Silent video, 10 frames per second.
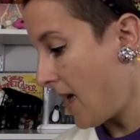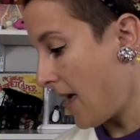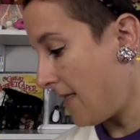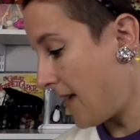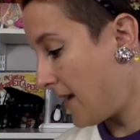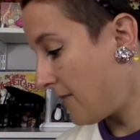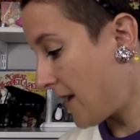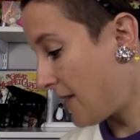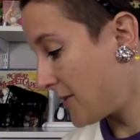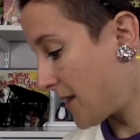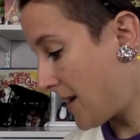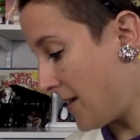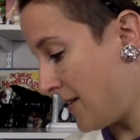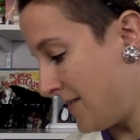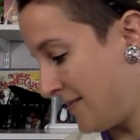And then I found some
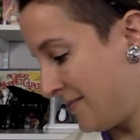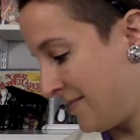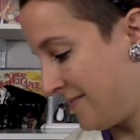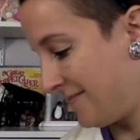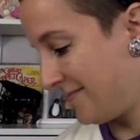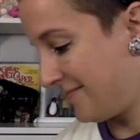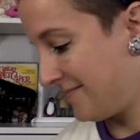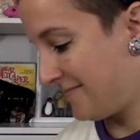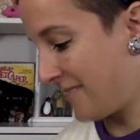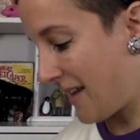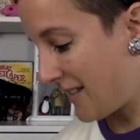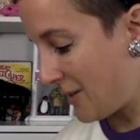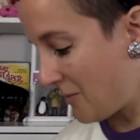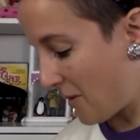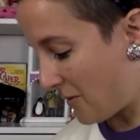My Little
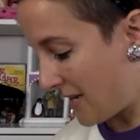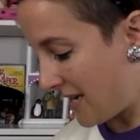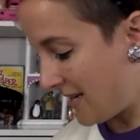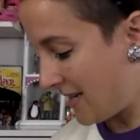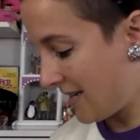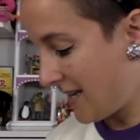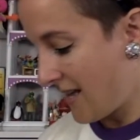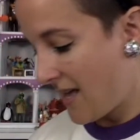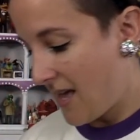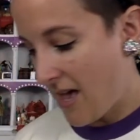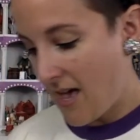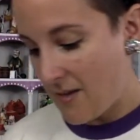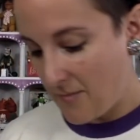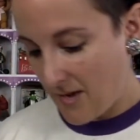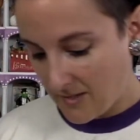Pony. I
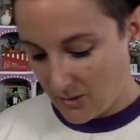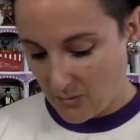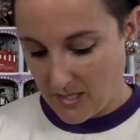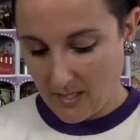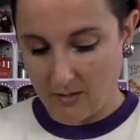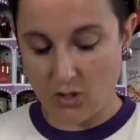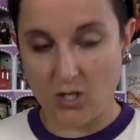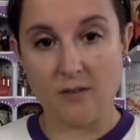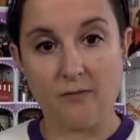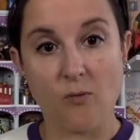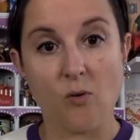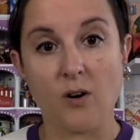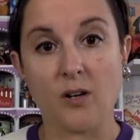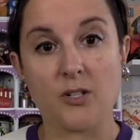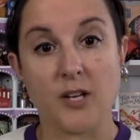am not doing
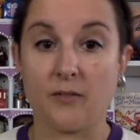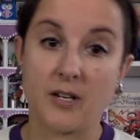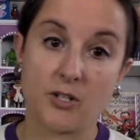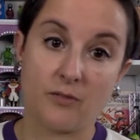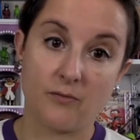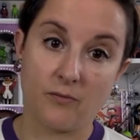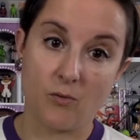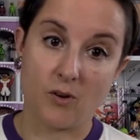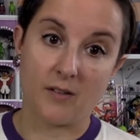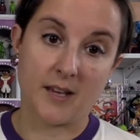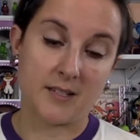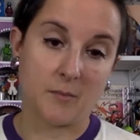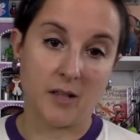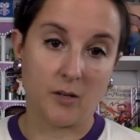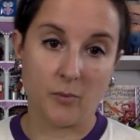G4 Generation 4. That's the
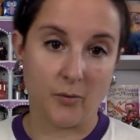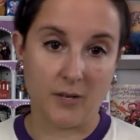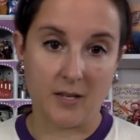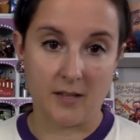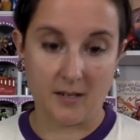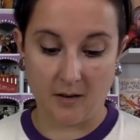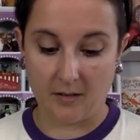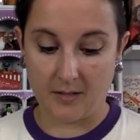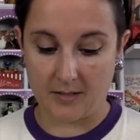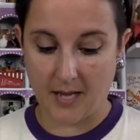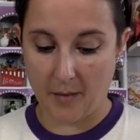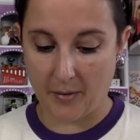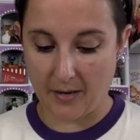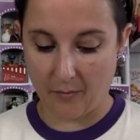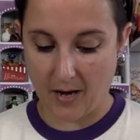My Little Pony that is
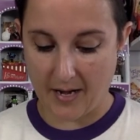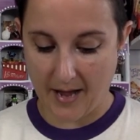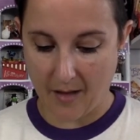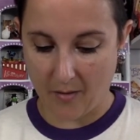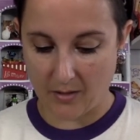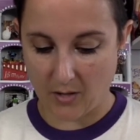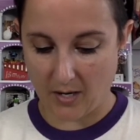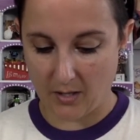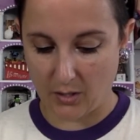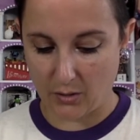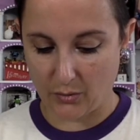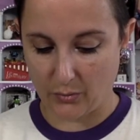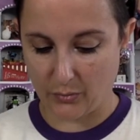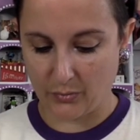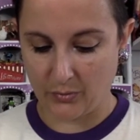happening right now. I try to
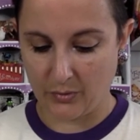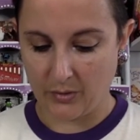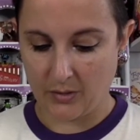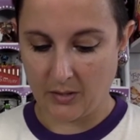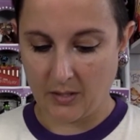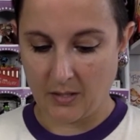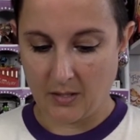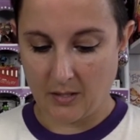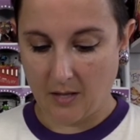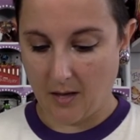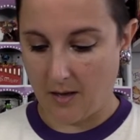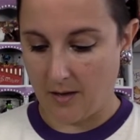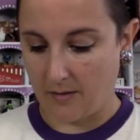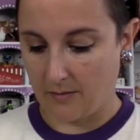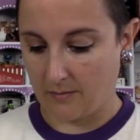do
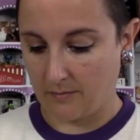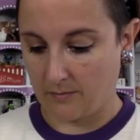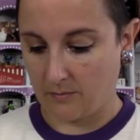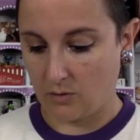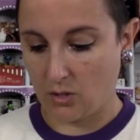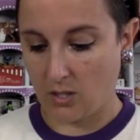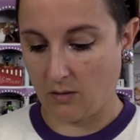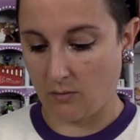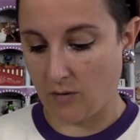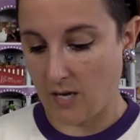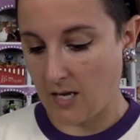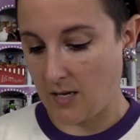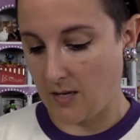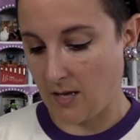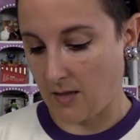uh,
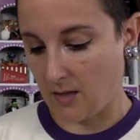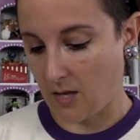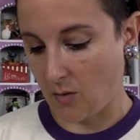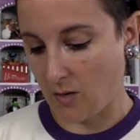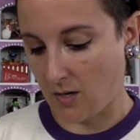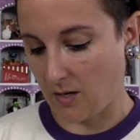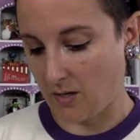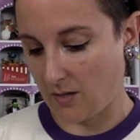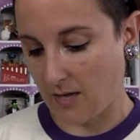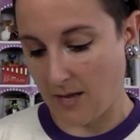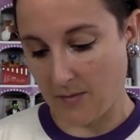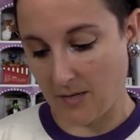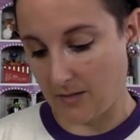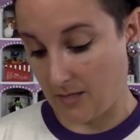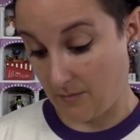G3 and lower. I'm
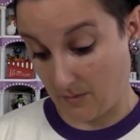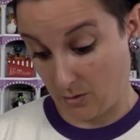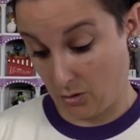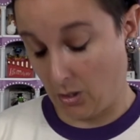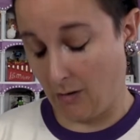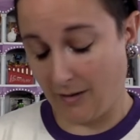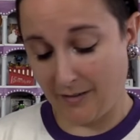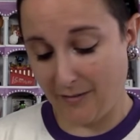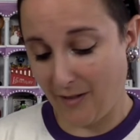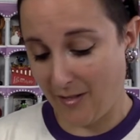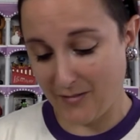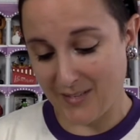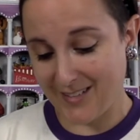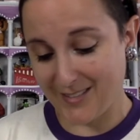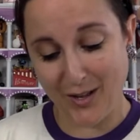not even sure if all of
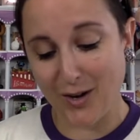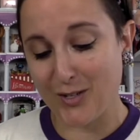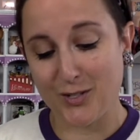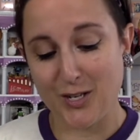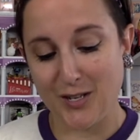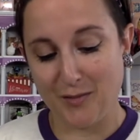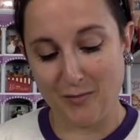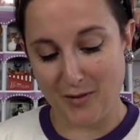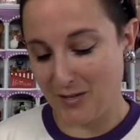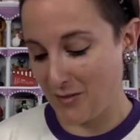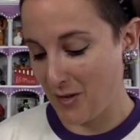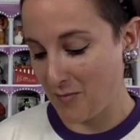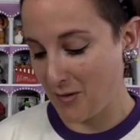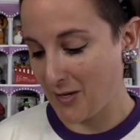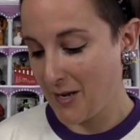these are G3 and
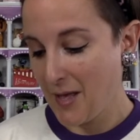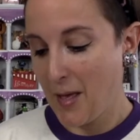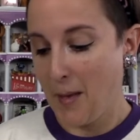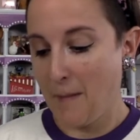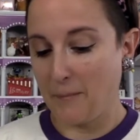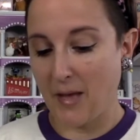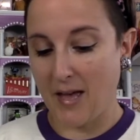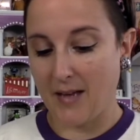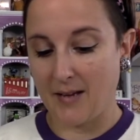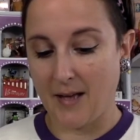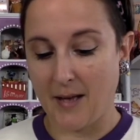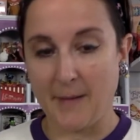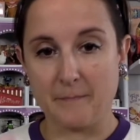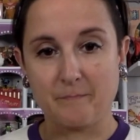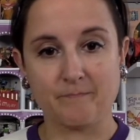lower. But
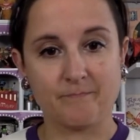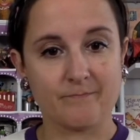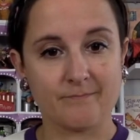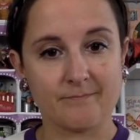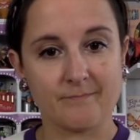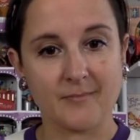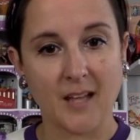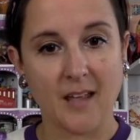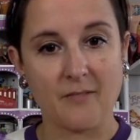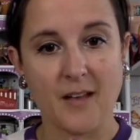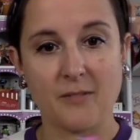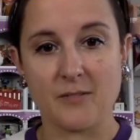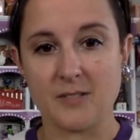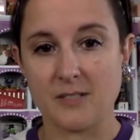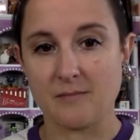um, I
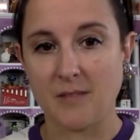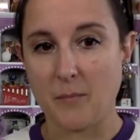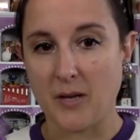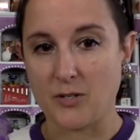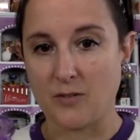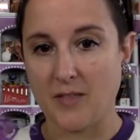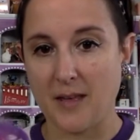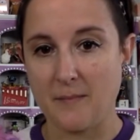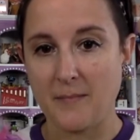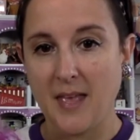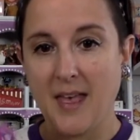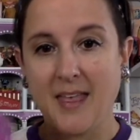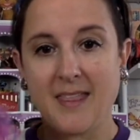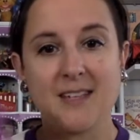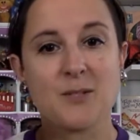found a bunch of them.
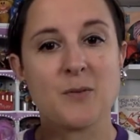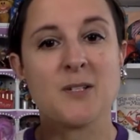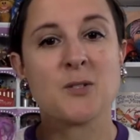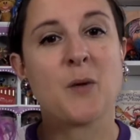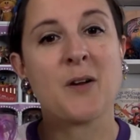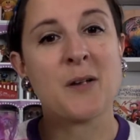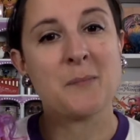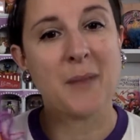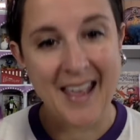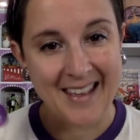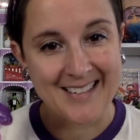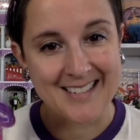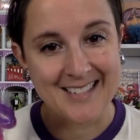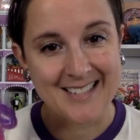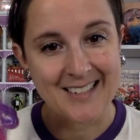This one's wearing
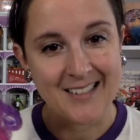pants,